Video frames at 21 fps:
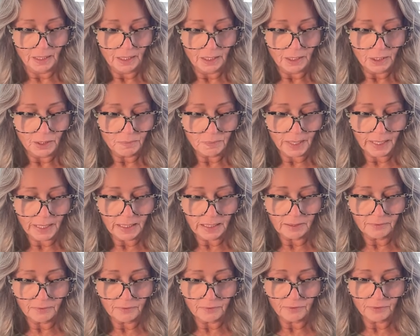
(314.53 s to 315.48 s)
You might
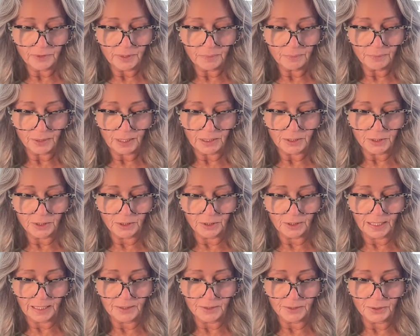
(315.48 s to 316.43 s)
even feel pressure
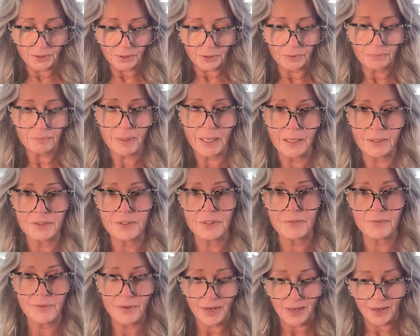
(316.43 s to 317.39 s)
on certain parts
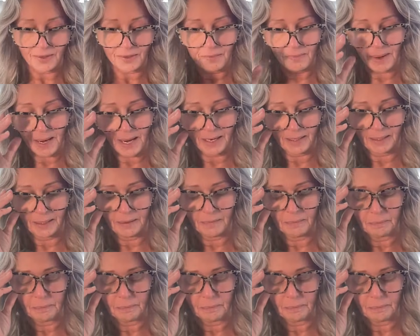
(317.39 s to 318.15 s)
of the body.